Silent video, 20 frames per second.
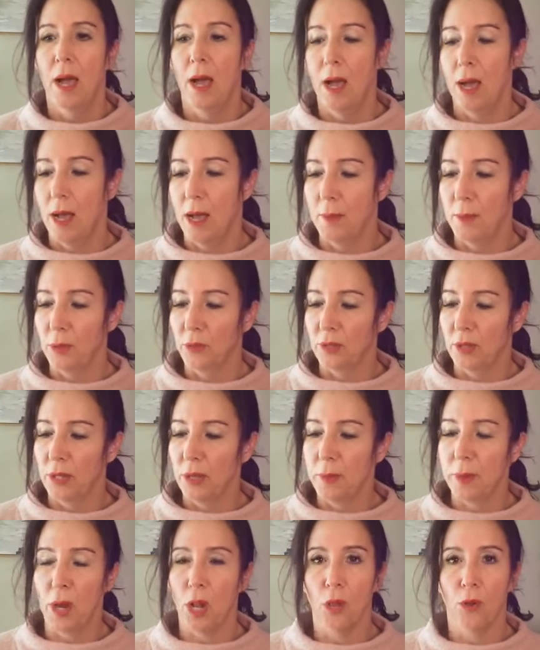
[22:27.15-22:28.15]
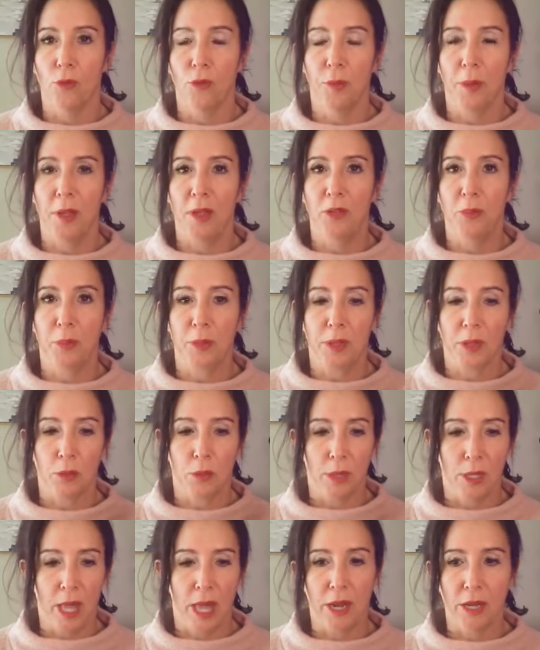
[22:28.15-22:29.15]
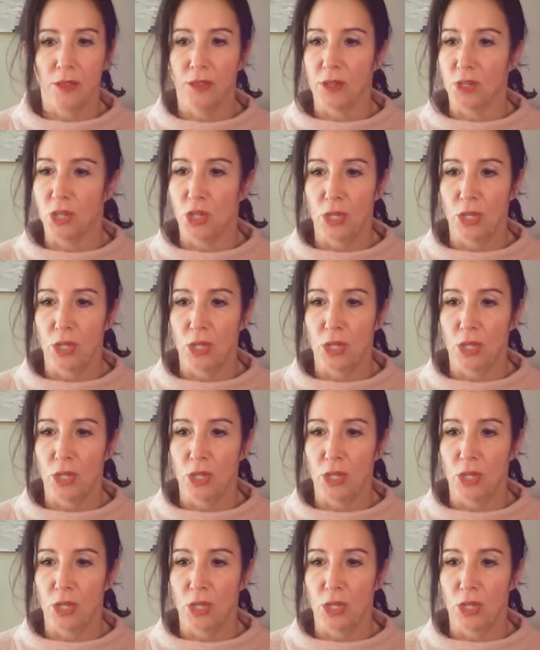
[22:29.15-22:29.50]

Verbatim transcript: um, it was a little bit all over the place, but there were a lot of